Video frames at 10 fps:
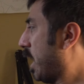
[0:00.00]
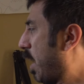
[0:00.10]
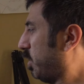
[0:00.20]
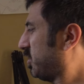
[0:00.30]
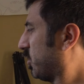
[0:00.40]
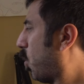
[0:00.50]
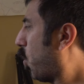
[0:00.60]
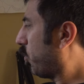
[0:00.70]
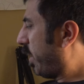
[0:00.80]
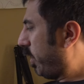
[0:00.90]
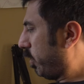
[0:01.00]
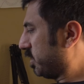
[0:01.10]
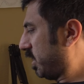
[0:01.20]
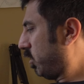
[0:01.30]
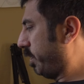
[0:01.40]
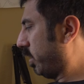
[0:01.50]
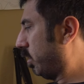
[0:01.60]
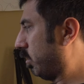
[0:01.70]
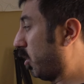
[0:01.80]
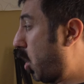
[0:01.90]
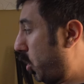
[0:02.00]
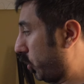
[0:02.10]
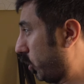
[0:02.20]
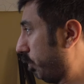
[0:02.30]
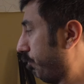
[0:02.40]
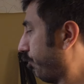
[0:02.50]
I wish the cord right here was a little bit longer.